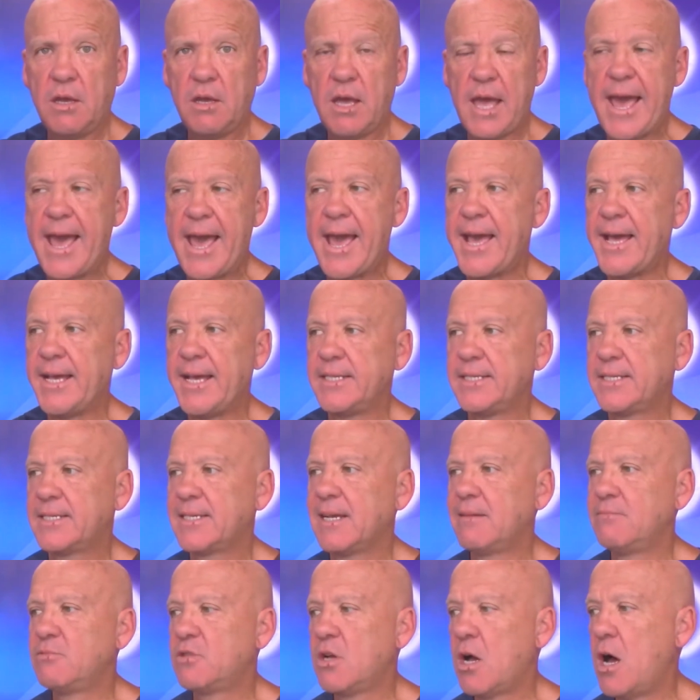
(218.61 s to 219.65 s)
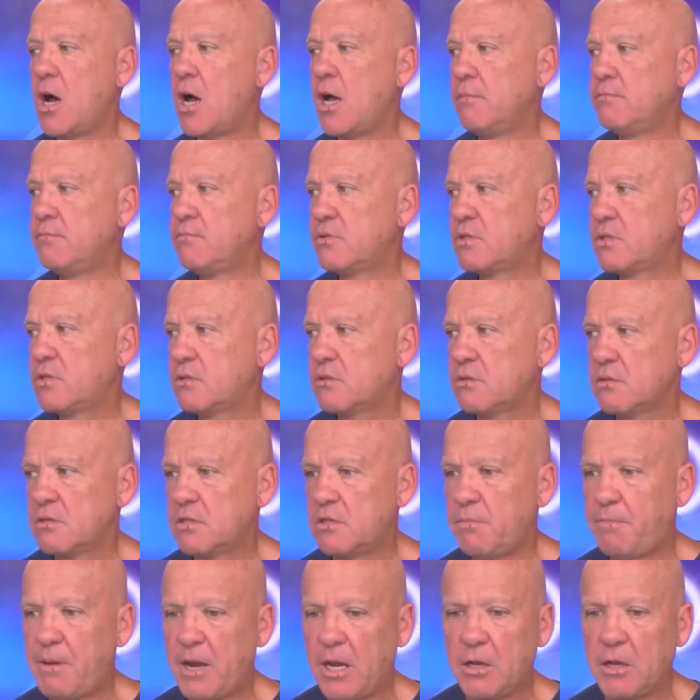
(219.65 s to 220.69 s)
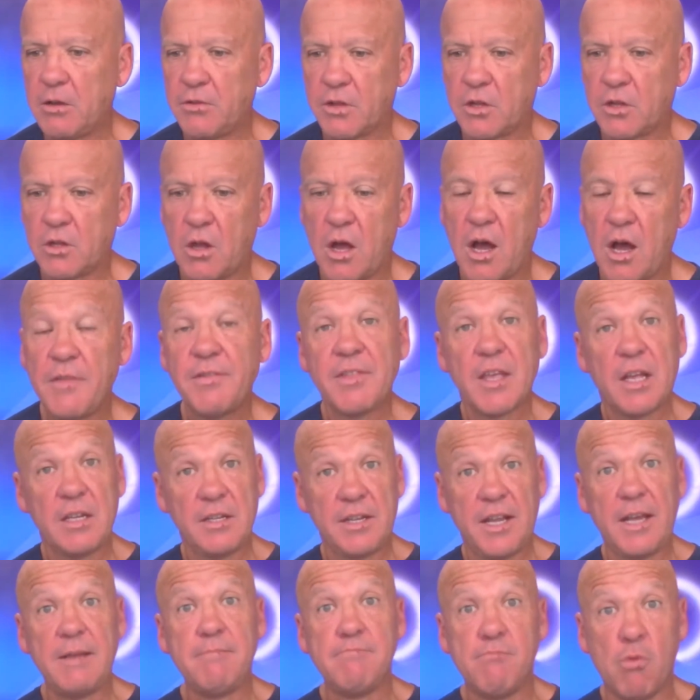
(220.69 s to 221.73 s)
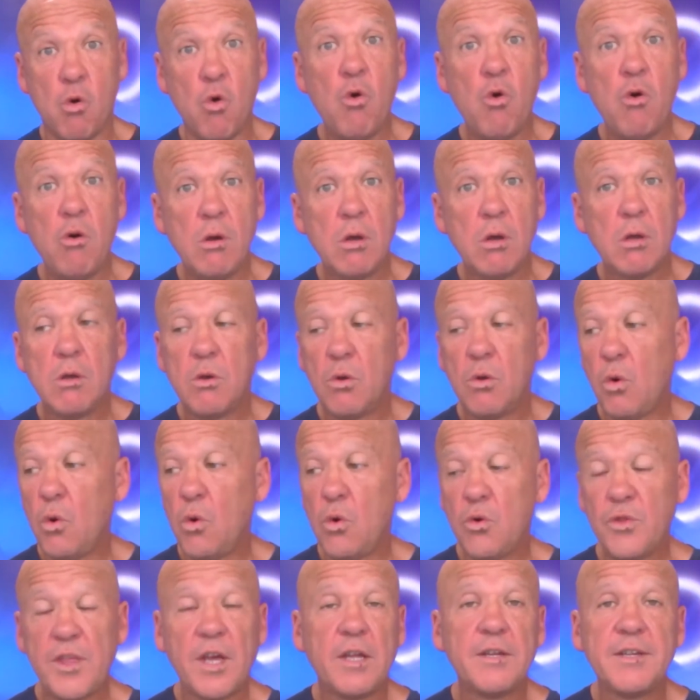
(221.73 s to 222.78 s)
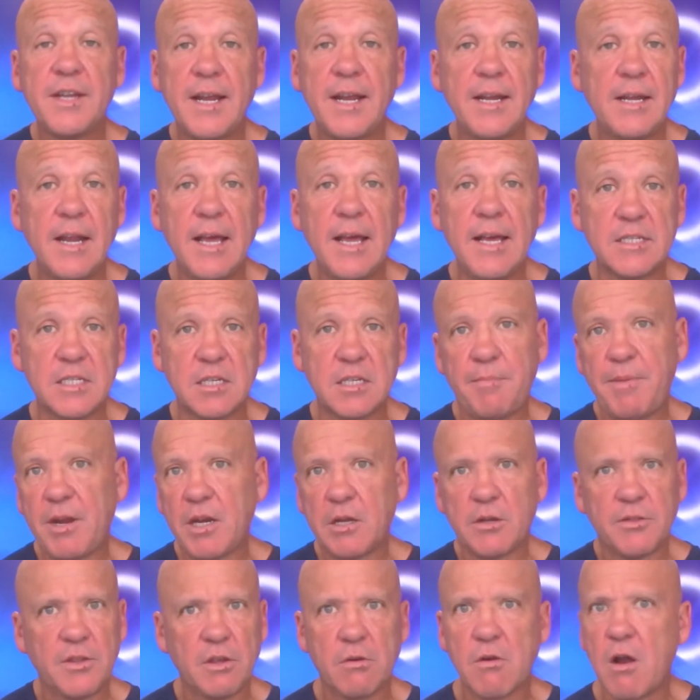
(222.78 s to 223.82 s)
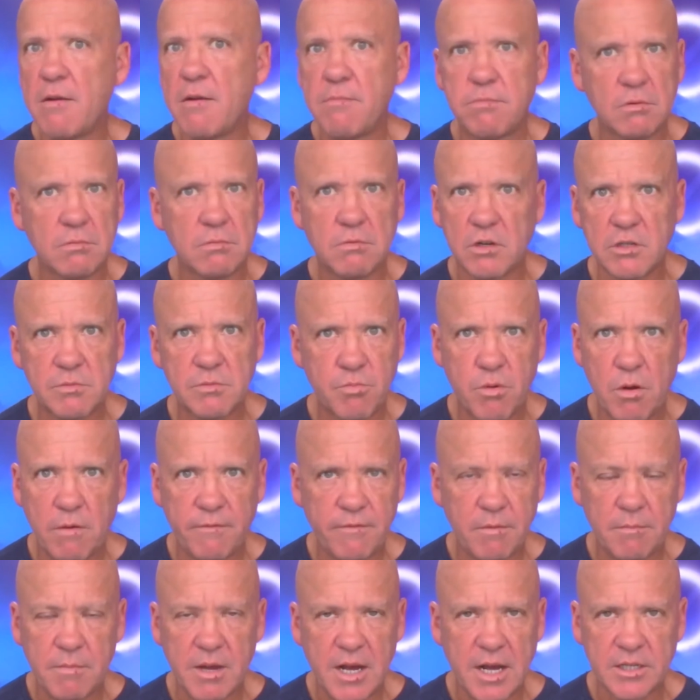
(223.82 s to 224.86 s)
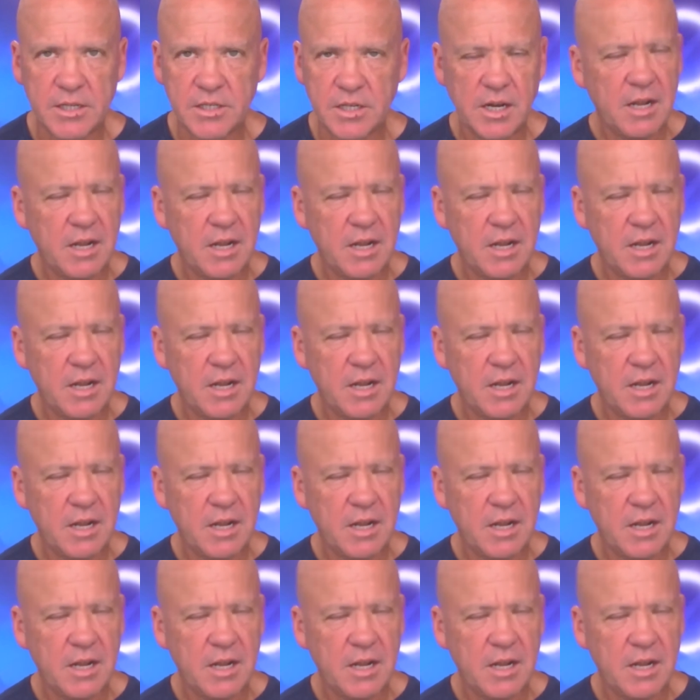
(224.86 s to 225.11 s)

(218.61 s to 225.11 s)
And sometimes, depending on the client, they'll need more or they'll need less, depending on the gross profit margin.